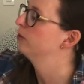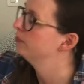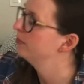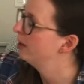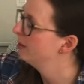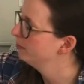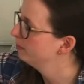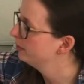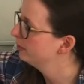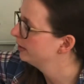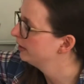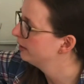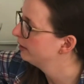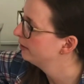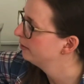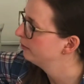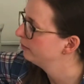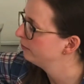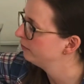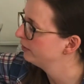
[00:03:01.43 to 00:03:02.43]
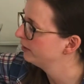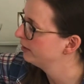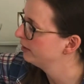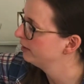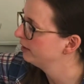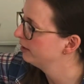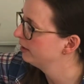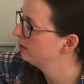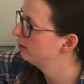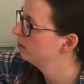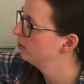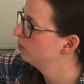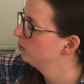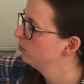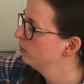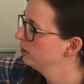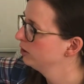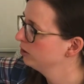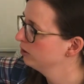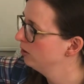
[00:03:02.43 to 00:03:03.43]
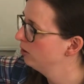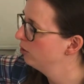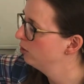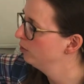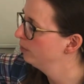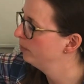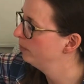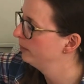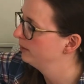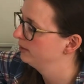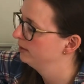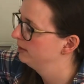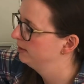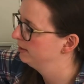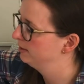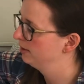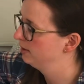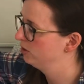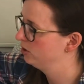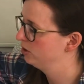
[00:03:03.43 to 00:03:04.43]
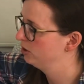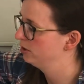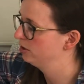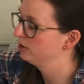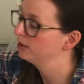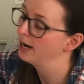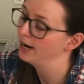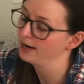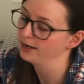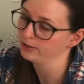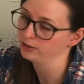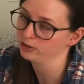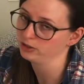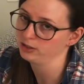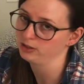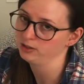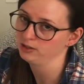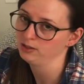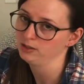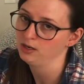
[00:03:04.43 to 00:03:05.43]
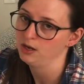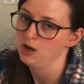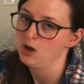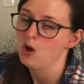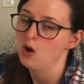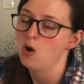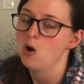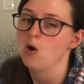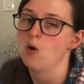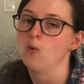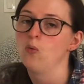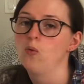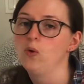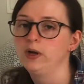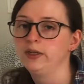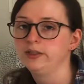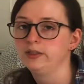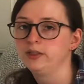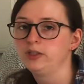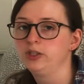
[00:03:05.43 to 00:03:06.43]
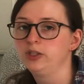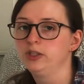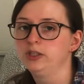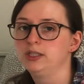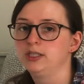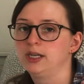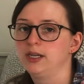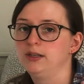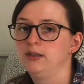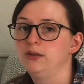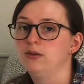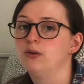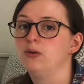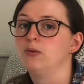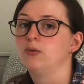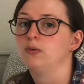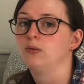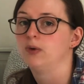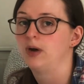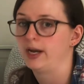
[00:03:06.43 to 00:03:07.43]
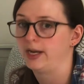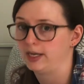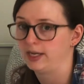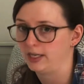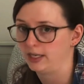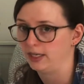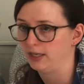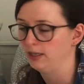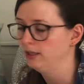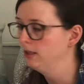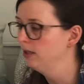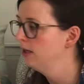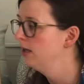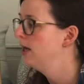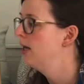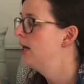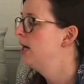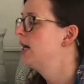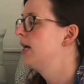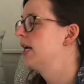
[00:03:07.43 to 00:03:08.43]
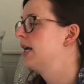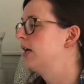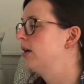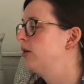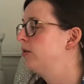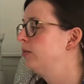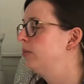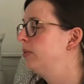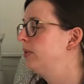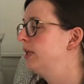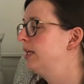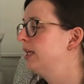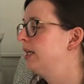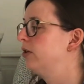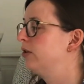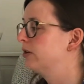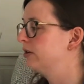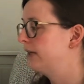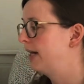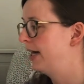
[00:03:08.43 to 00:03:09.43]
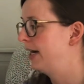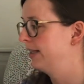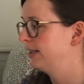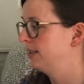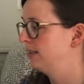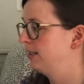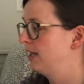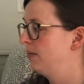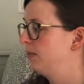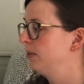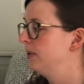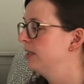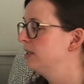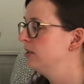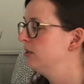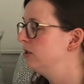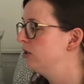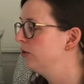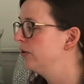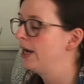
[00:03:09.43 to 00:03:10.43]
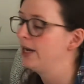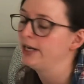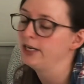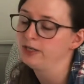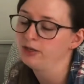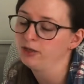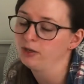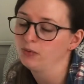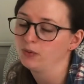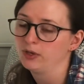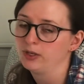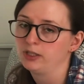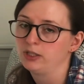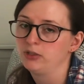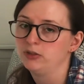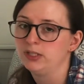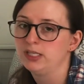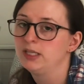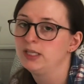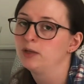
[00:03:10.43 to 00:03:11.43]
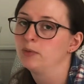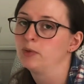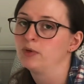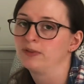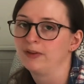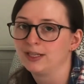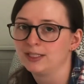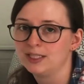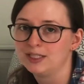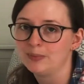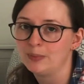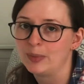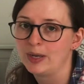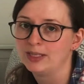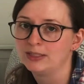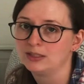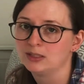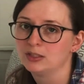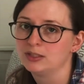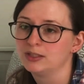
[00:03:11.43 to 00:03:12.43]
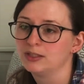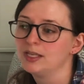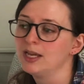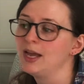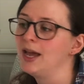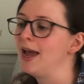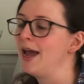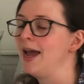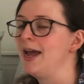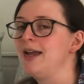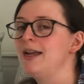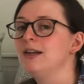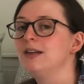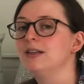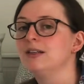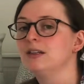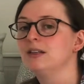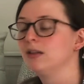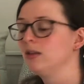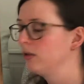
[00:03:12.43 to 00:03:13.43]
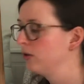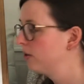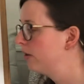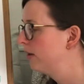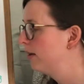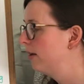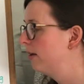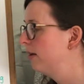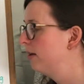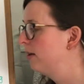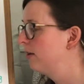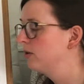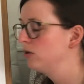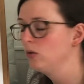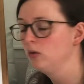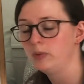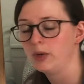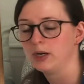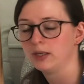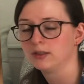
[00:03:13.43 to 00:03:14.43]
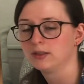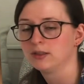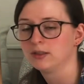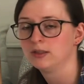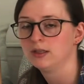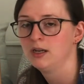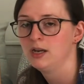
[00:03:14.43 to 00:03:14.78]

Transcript: memory, feeling, wish or hope, decision or action. Once you're done writing, it'll be your last step is to edit your work using the perfecting pencils and the toolbox.